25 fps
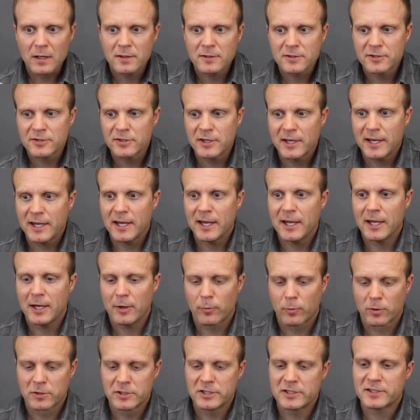And
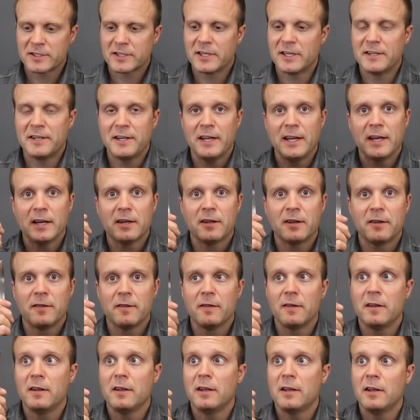we're just going to take
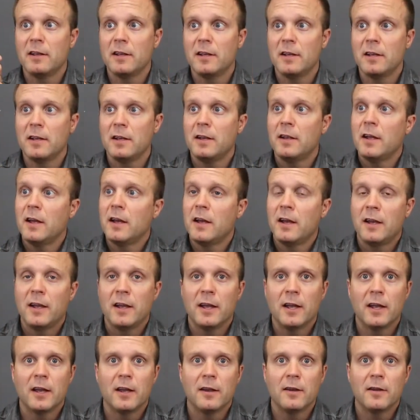the
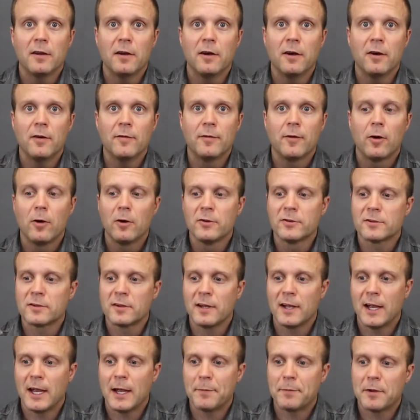end of the hose
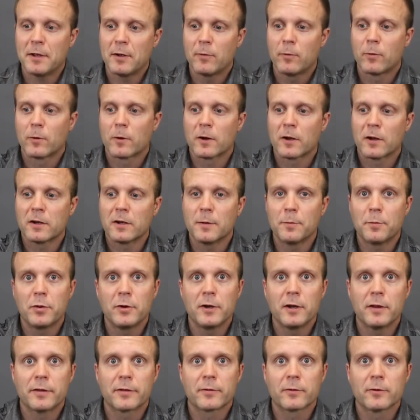clamp and we're going to put
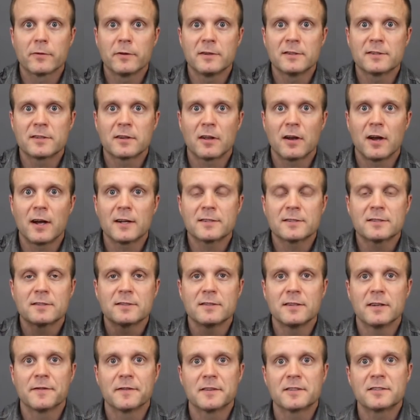it through these slots
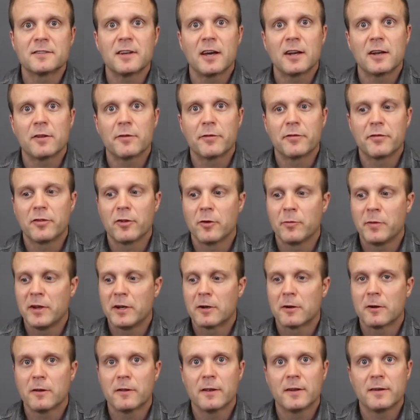in the side of the flow meter
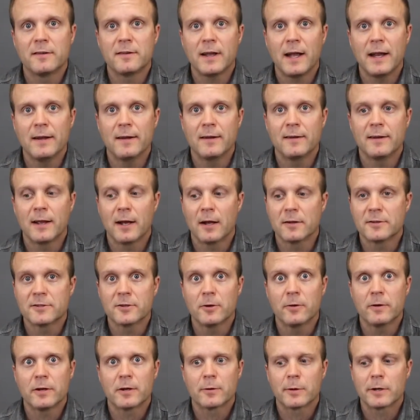and then tighten it down. So
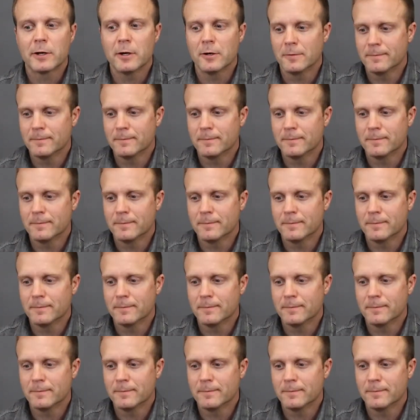here we go.